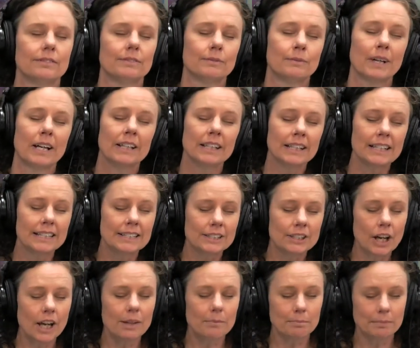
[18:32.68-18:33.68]
well, he's
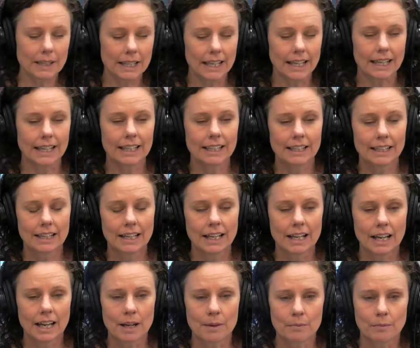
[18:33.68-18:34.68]
taught me
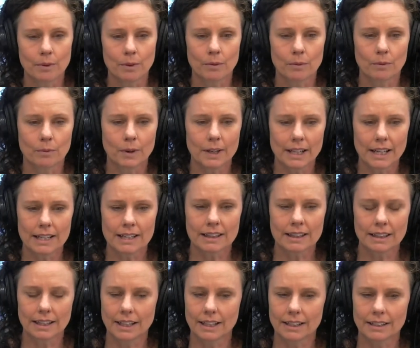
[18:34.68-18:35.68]
um, what I
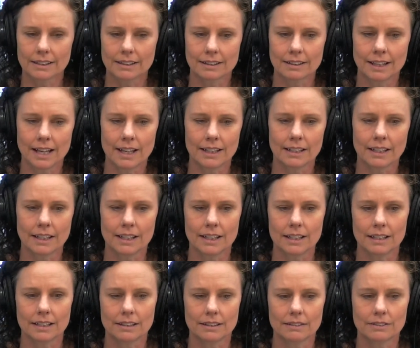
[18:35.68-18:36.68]
think that
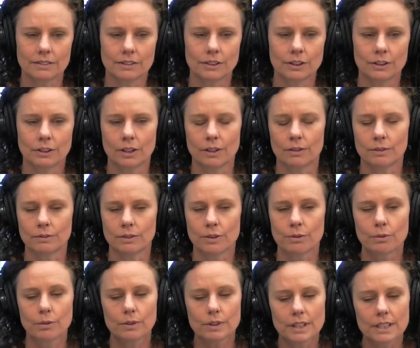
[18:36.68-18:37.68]
he, you know,
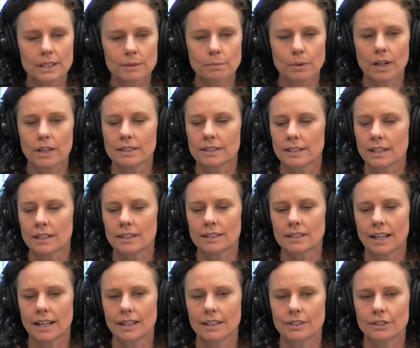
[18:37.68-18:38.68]
through this process
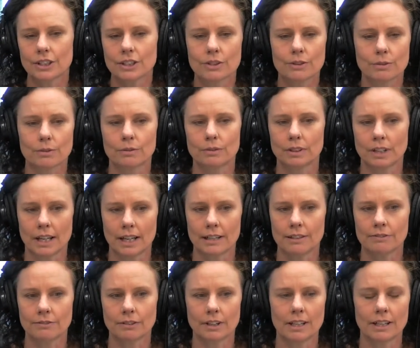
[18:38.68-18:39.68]
and just through
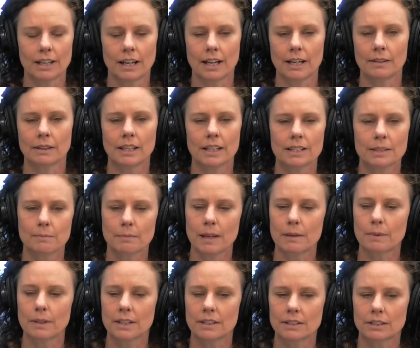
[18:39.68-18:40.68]
life, right? I guess
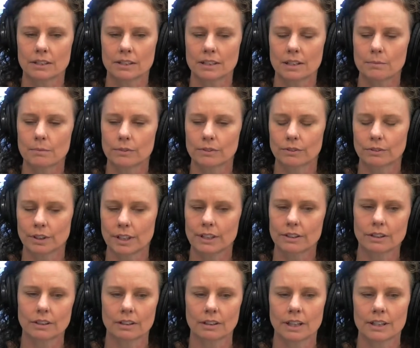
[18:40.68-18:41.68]
maybe to some
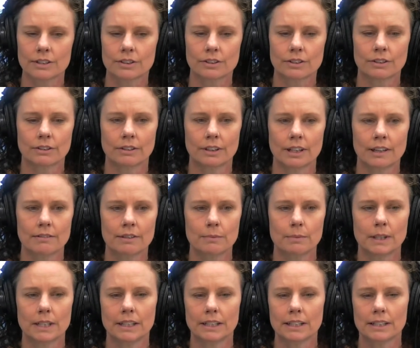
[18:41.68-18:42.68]
greater or lesser degree,
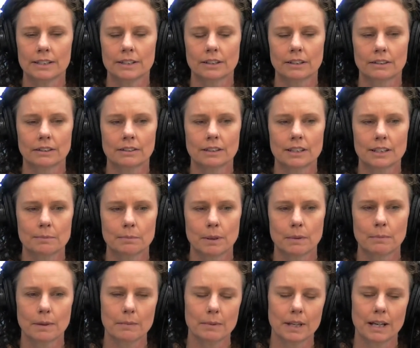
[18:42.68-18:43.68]
everybody needs to learn this,
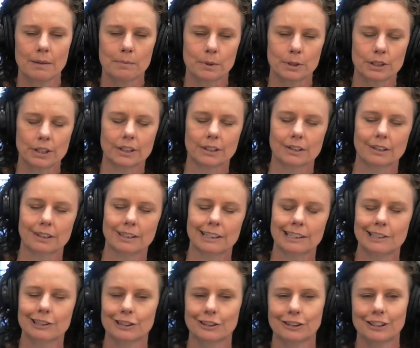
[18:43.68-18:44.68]
but maybe I particularly
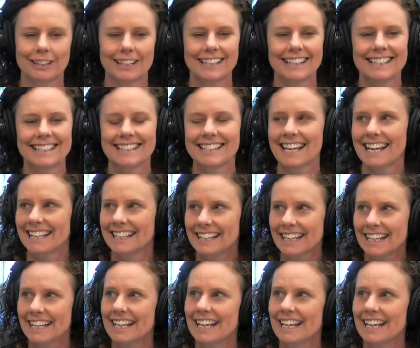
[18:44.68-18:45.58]
need to learn it, is that